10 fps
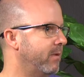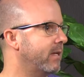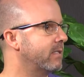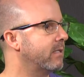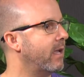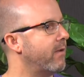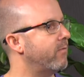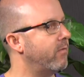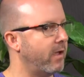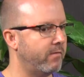Because
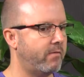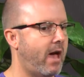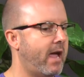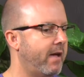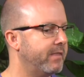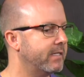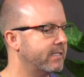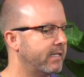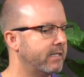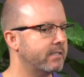if I have the
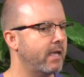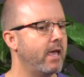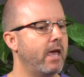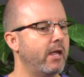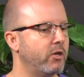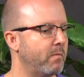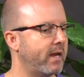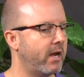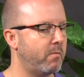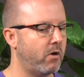disease and you're my
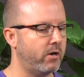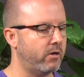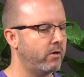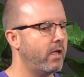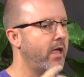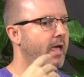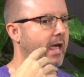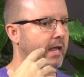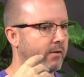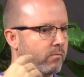care partner
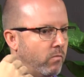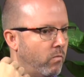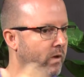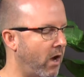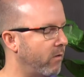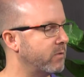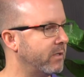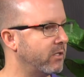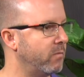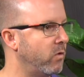and we always
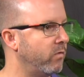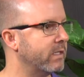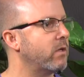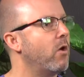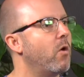went to the movies,